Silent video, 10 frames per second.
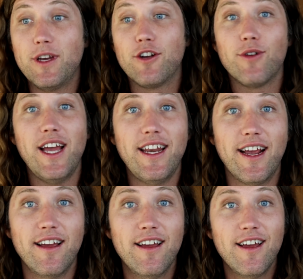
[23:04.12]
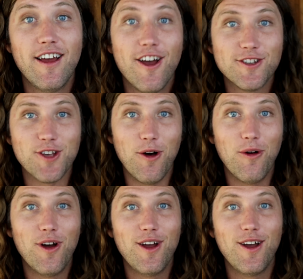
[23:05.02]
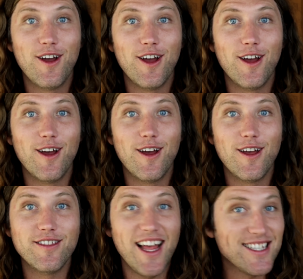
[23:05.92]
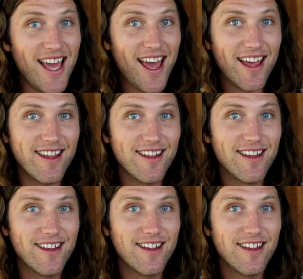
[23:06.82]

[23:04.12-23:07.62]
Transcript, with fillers: you've been creating. So that's it.